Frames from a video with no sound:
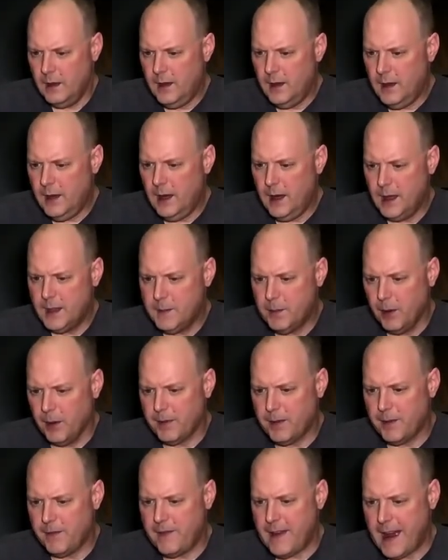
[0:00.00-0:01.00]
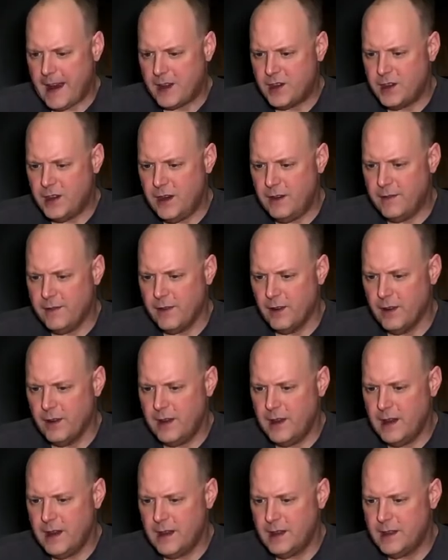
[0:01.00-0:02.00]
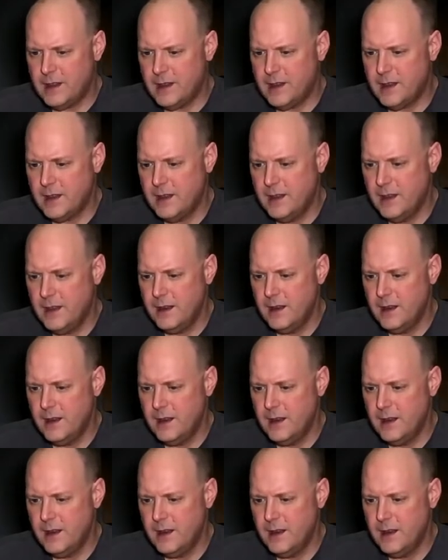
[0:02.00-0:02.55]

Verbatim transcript: let's pull up the fact sheet for this.